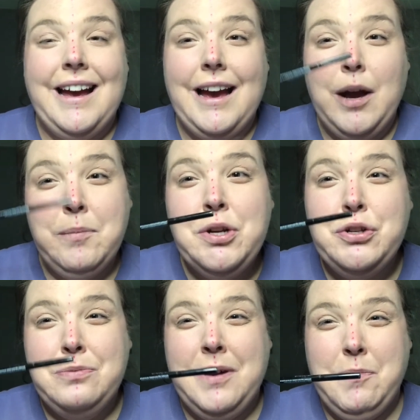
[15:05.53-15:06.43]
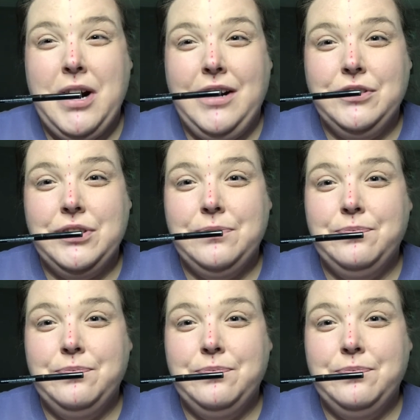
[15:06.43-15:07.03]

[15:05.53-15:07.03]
I'm going to do my brows.